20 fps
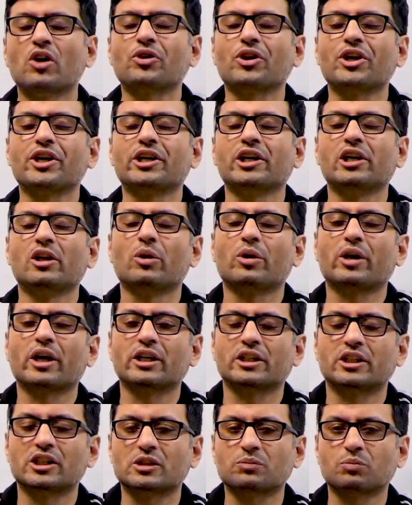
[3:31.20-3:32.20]
take a look
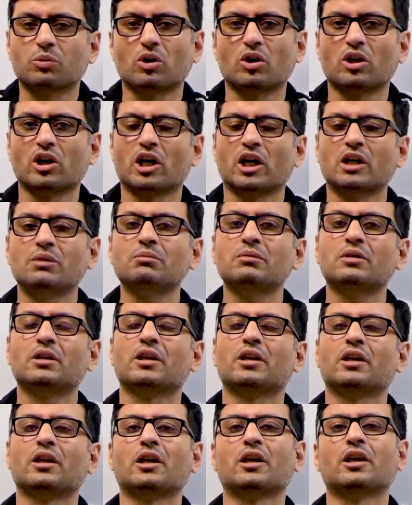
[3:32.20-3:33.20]
at this program.
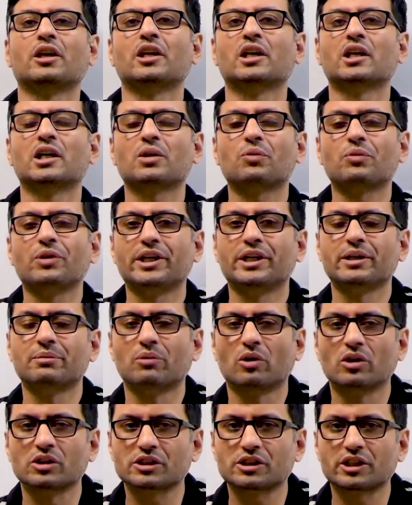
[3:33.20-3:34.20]
Here we
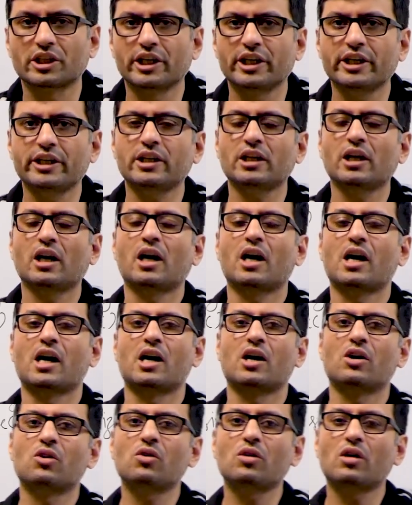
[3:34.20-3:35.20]
demonstrate
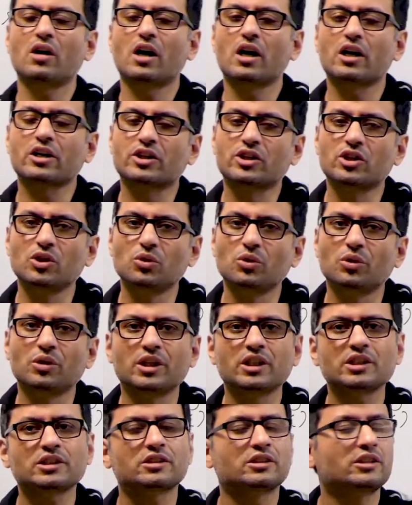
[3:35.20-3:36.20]
how a queue
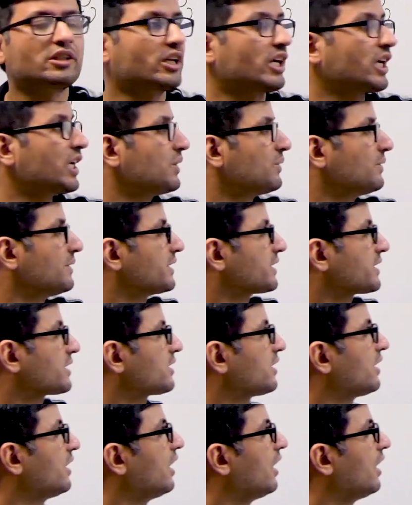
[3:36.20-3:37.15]
is traversed.